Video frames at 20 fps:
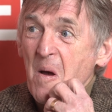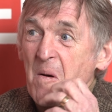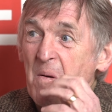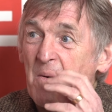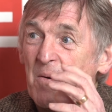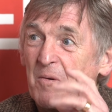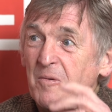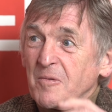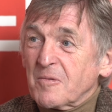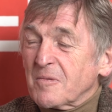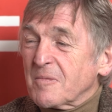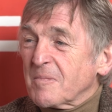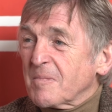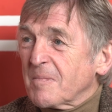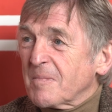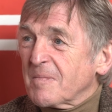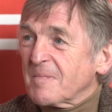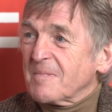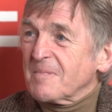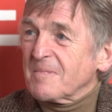all,
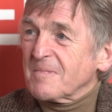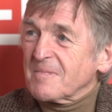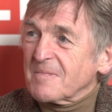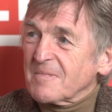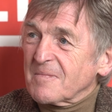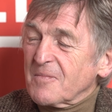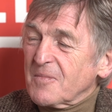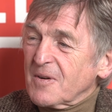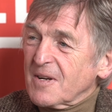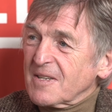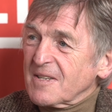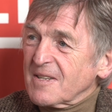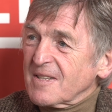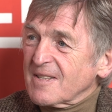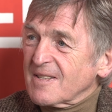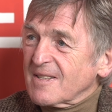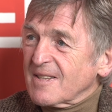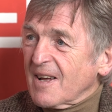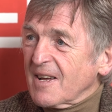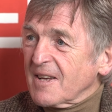what is it,
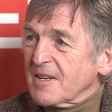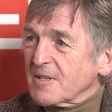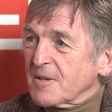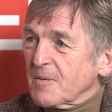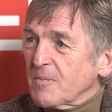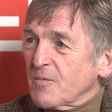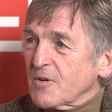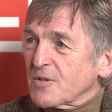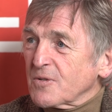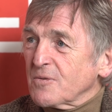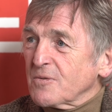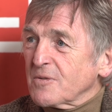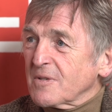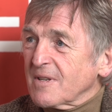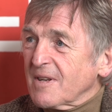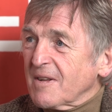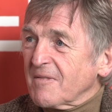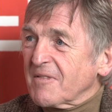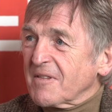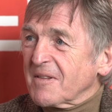tyres and whistles
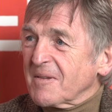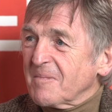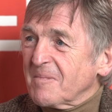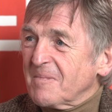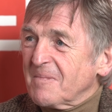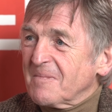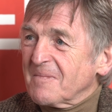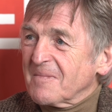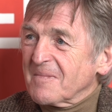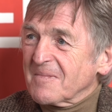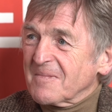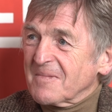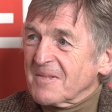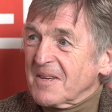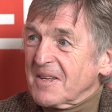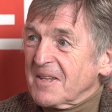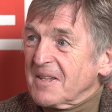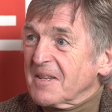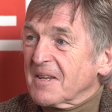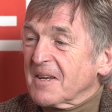and everything,
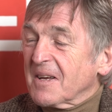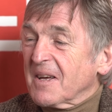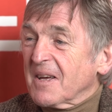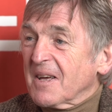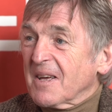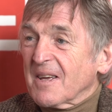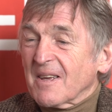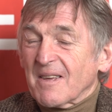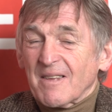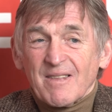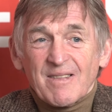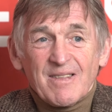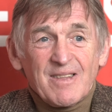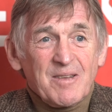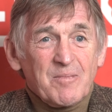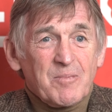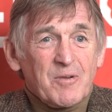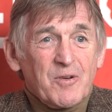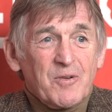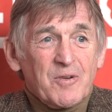and
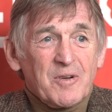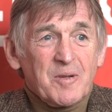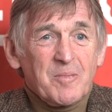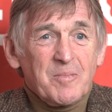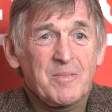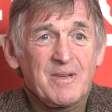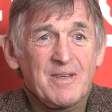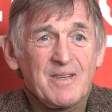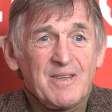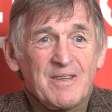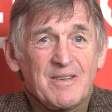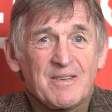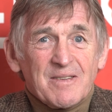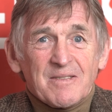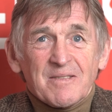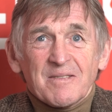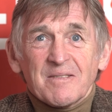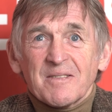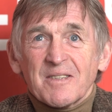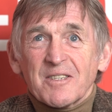they were going to be,
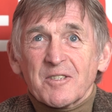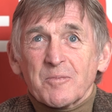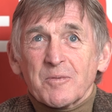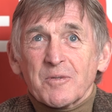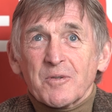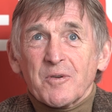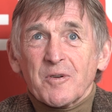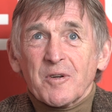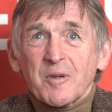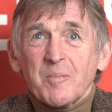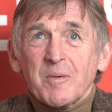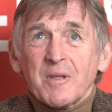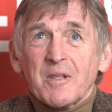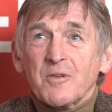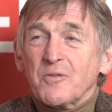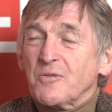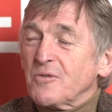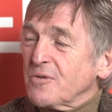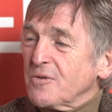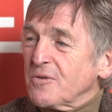this was going to be
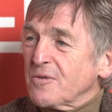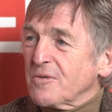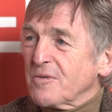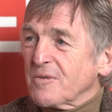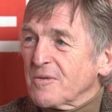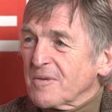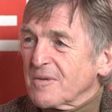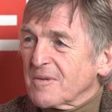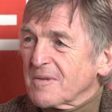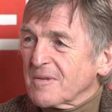the new